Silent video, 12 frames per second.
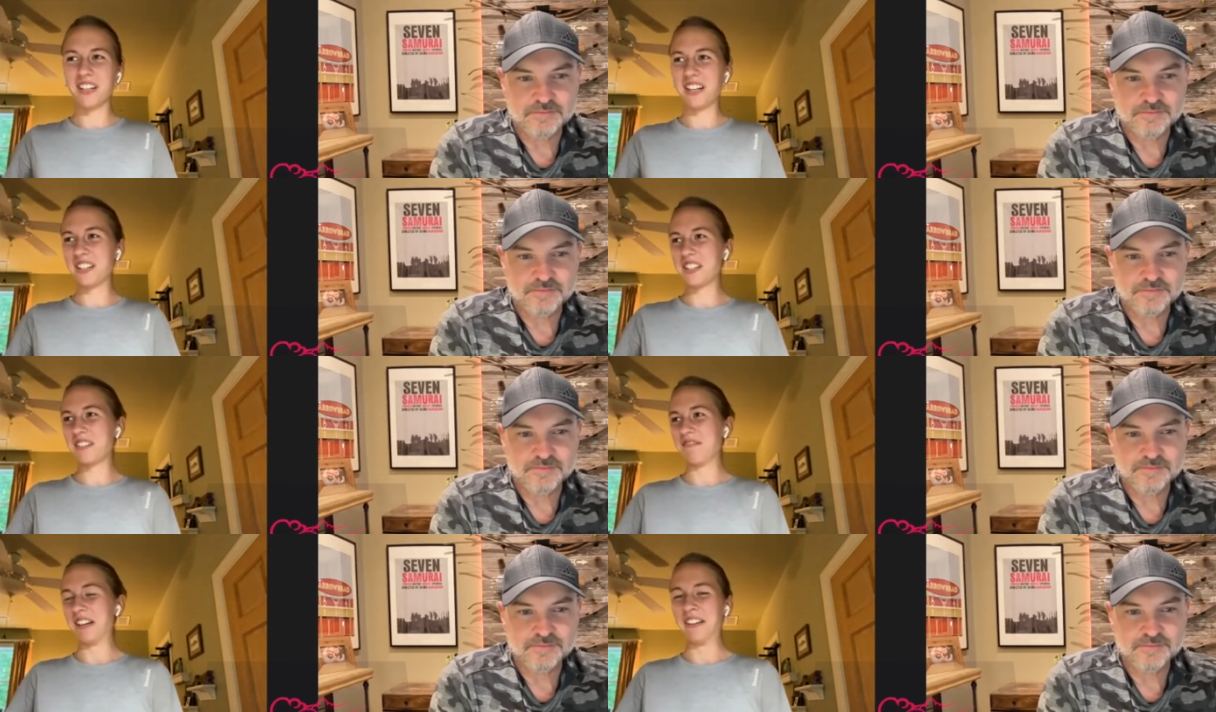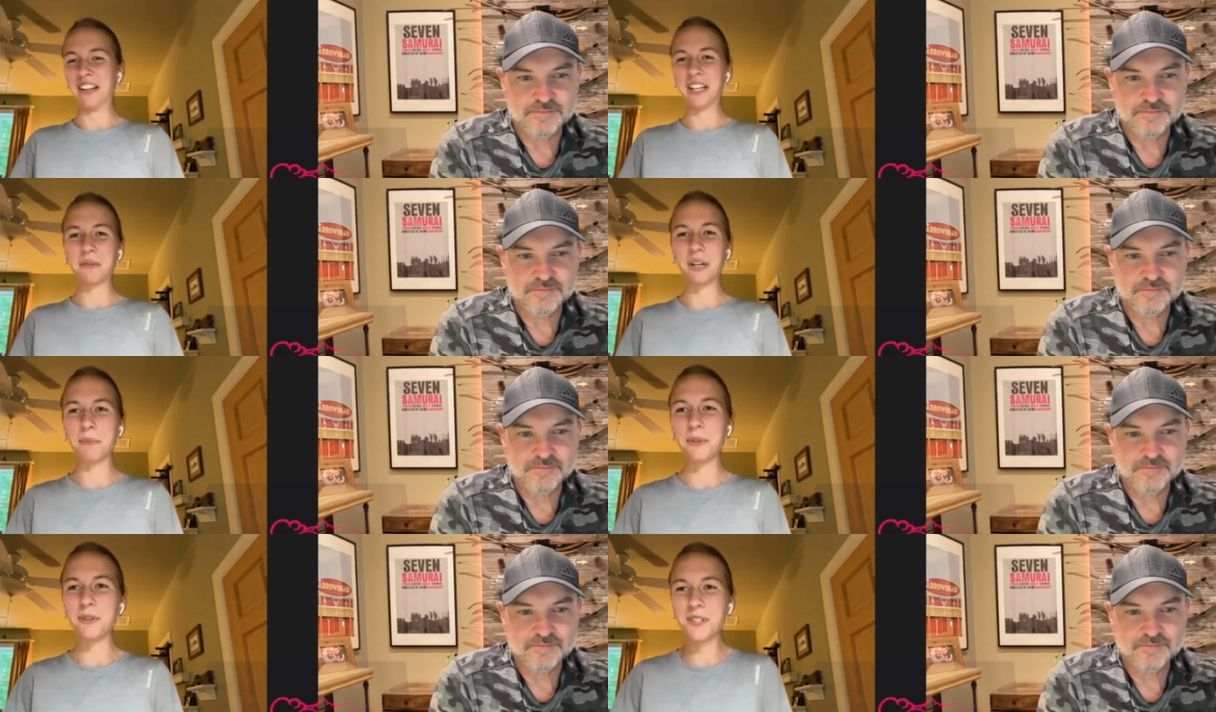Speaker 1: and I just I like
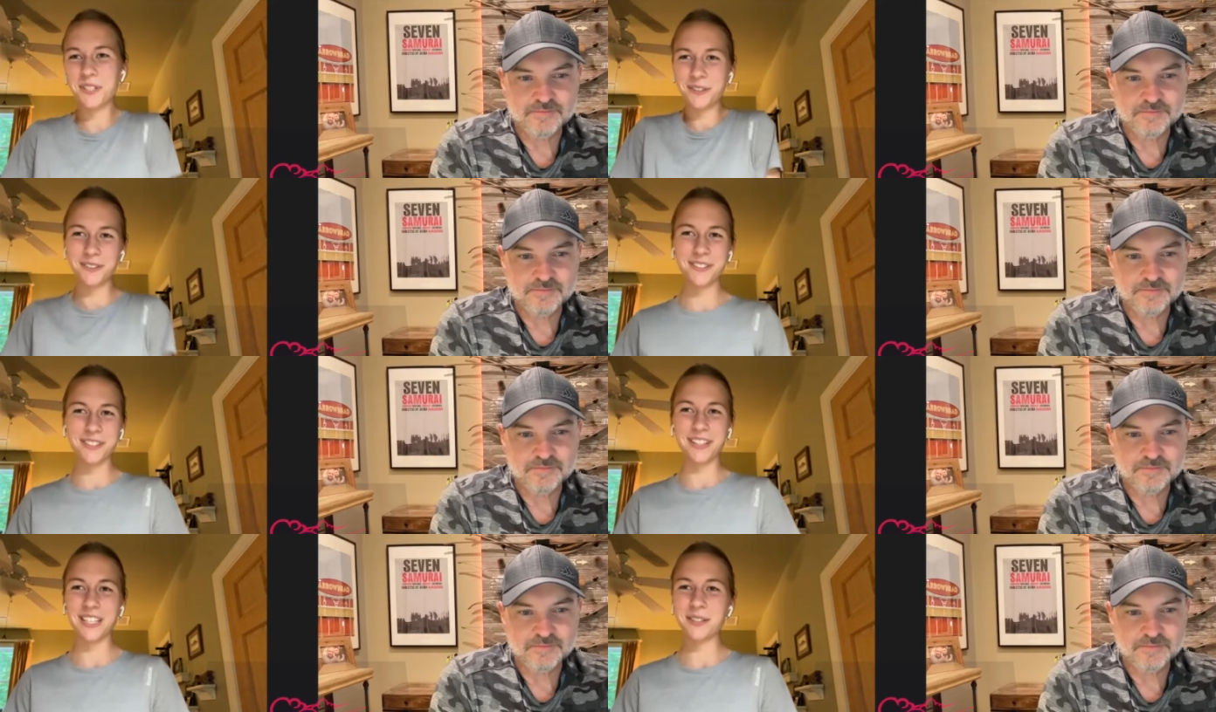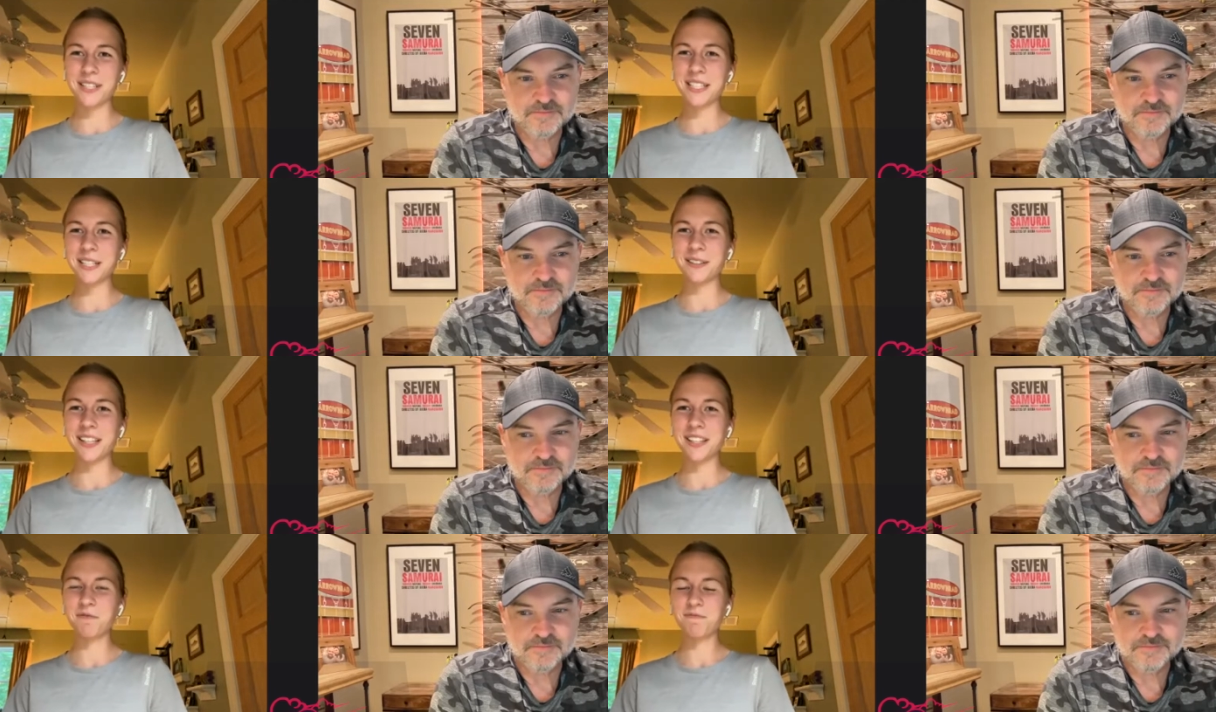what I'm used to, so that's what I stick
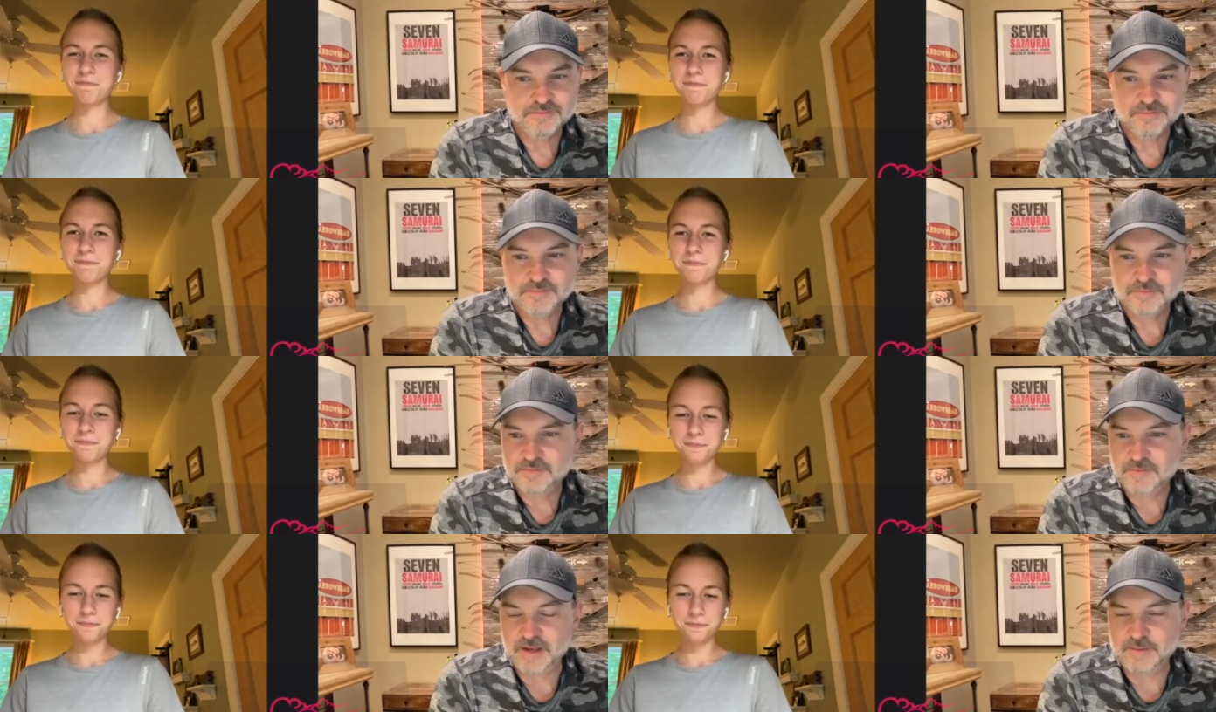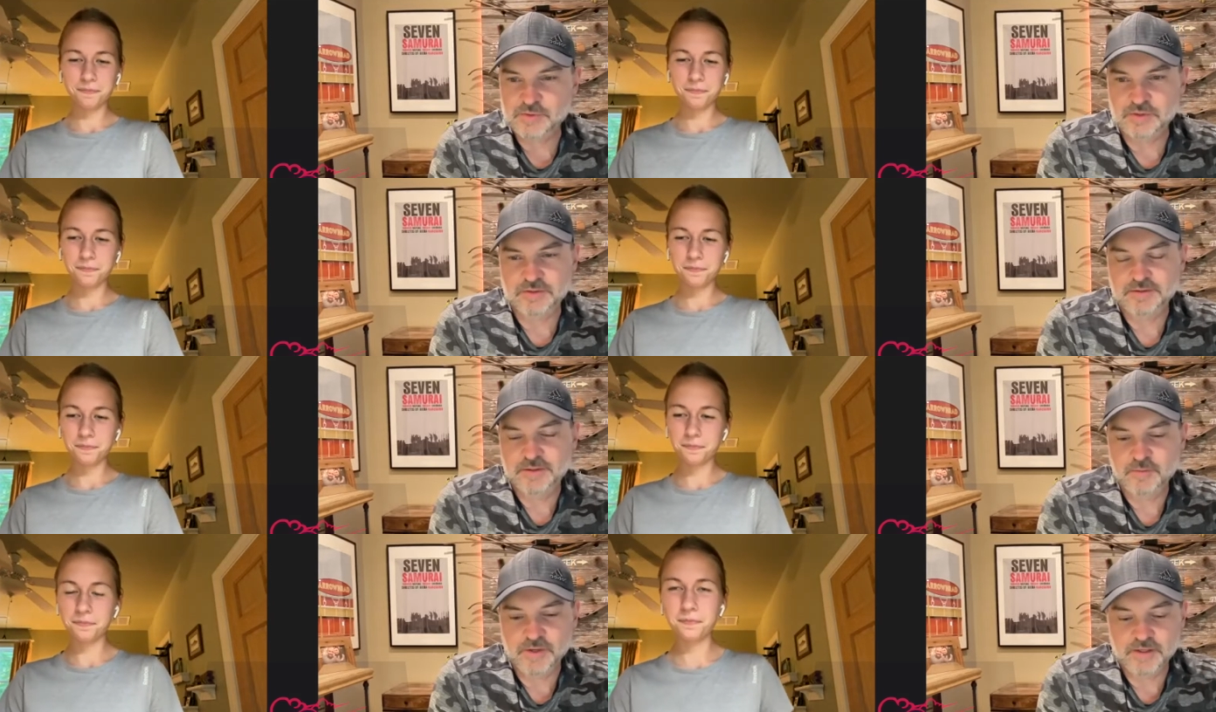with.
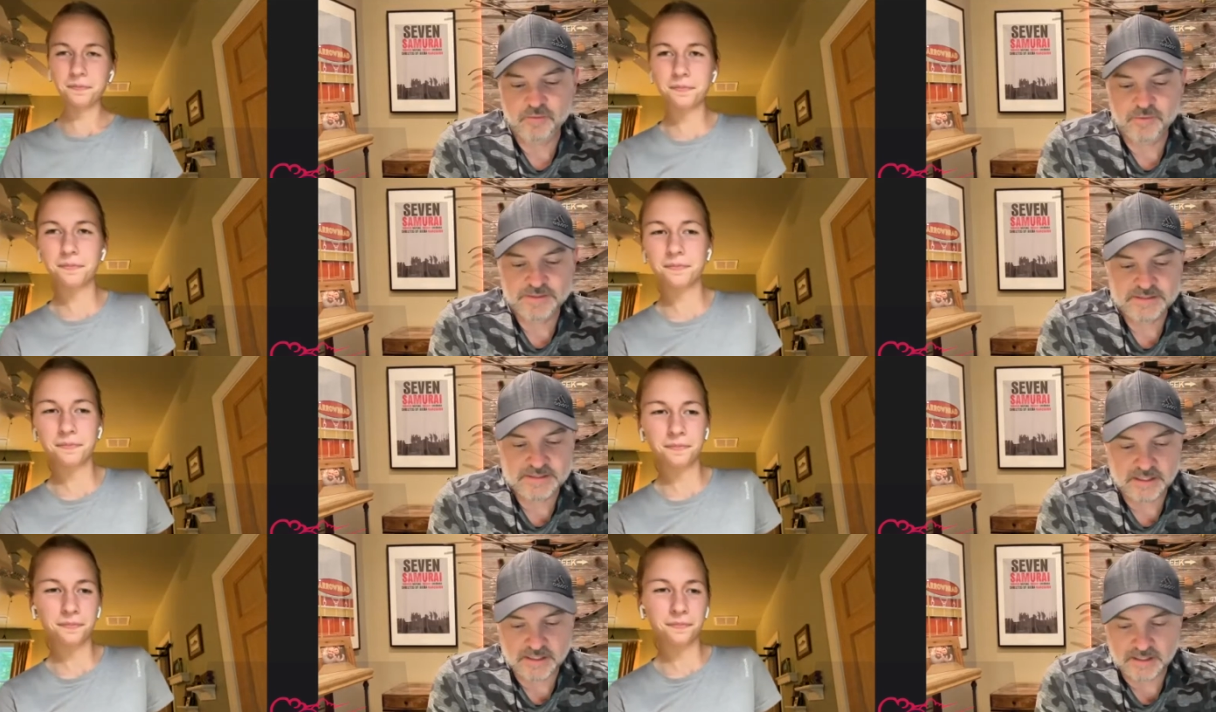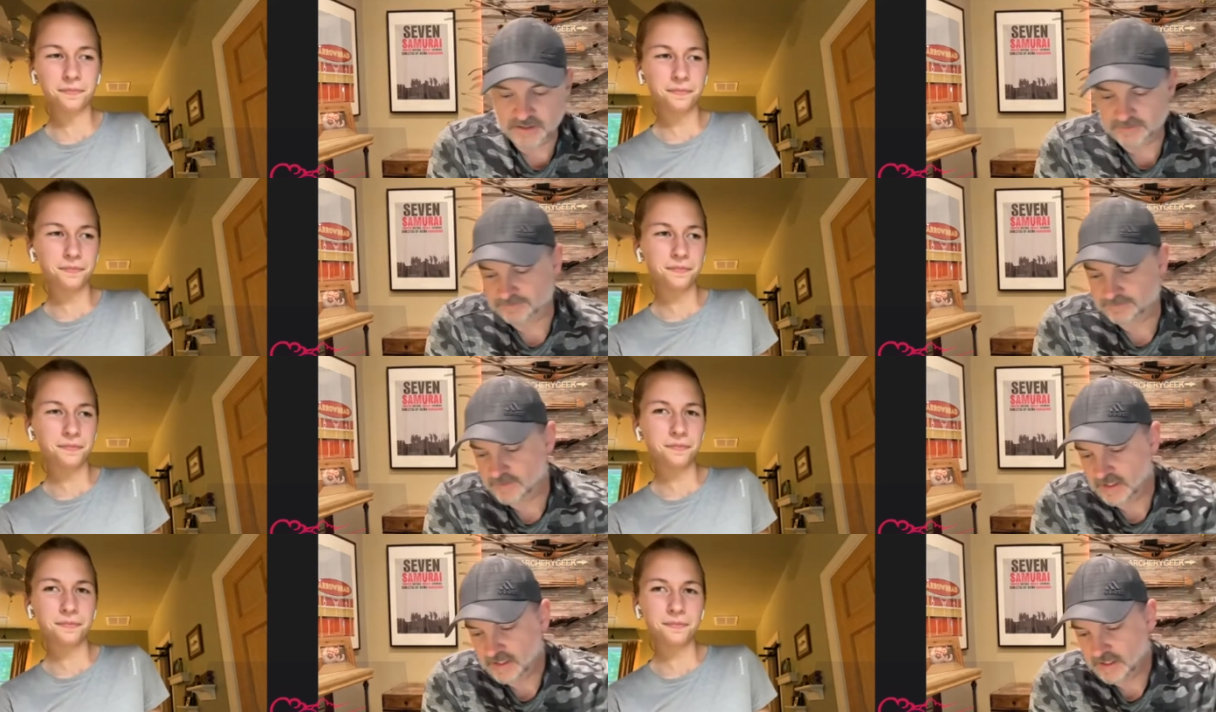
Speaker 2: Absolutely. What what um
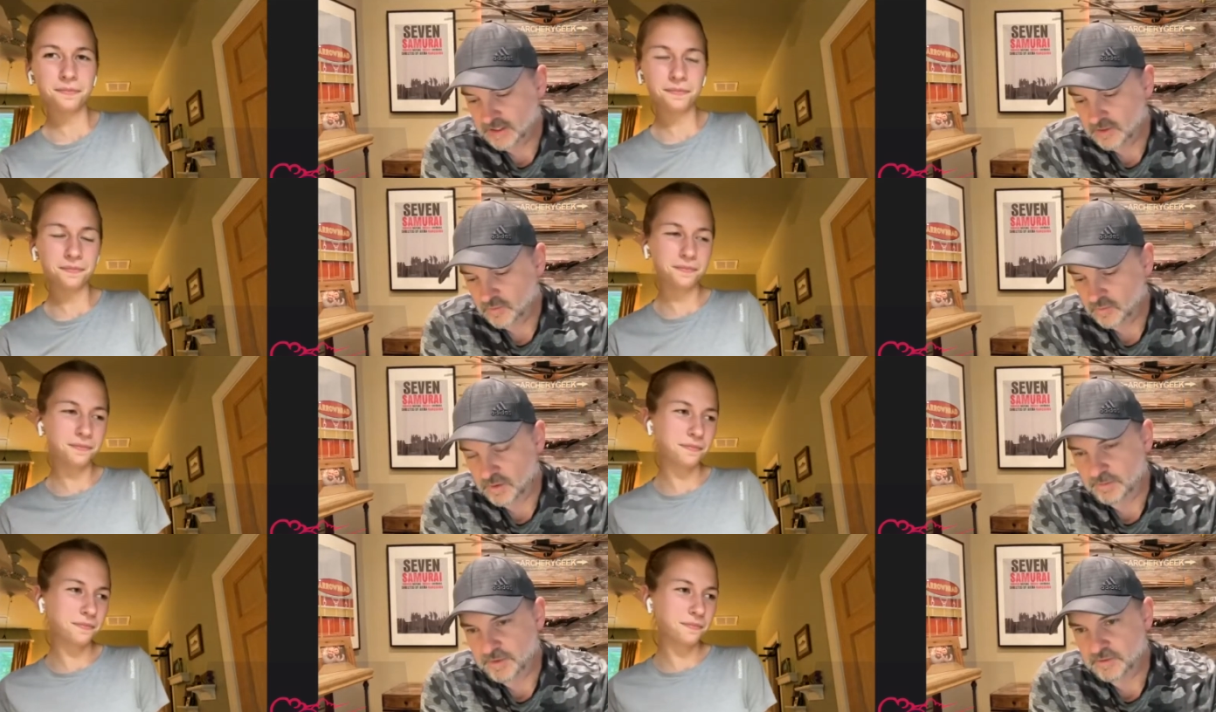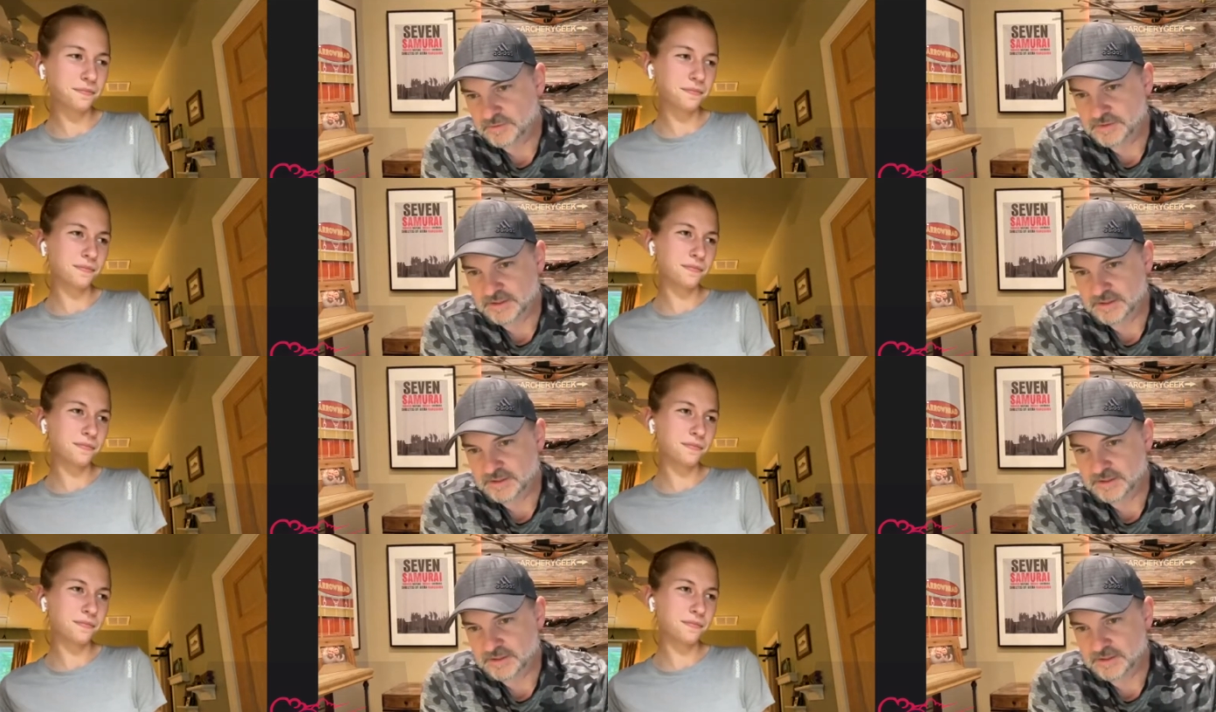what about